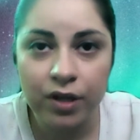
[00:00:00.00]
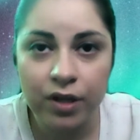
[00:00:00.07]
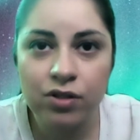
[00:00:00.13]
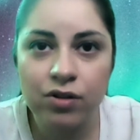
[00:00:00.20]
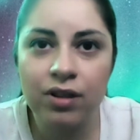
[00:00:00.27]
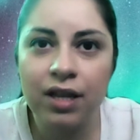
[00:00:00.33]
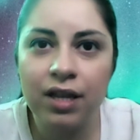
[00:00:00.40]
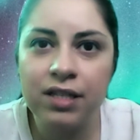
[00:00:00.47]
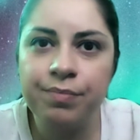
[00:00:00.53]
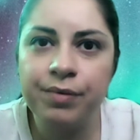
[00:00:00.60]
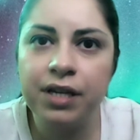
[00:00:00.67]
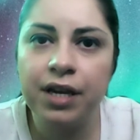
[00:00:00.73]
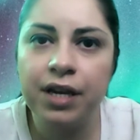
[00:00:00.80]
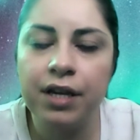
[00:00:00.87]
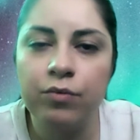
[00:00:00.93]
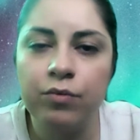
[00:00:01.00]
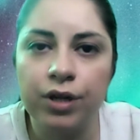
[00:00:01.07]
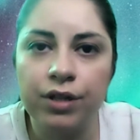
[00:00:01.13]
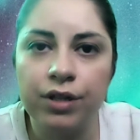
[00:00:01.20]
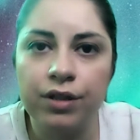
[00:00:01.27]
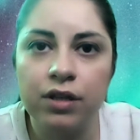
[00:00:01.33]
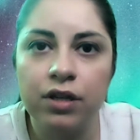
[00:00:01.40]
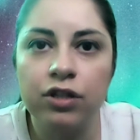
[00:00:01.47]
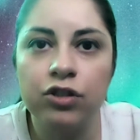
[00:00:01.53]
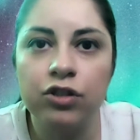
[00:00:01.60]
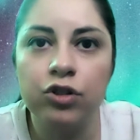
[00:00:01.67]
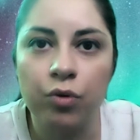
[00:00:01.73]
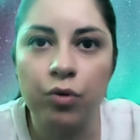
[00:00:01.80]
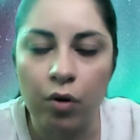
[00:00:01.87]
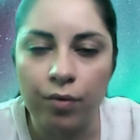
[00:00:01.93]
So let's begin with
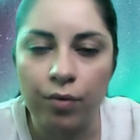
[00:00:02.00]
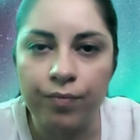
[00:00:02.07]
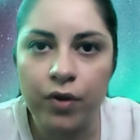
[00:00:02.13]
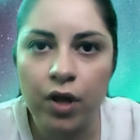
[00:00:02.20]
control.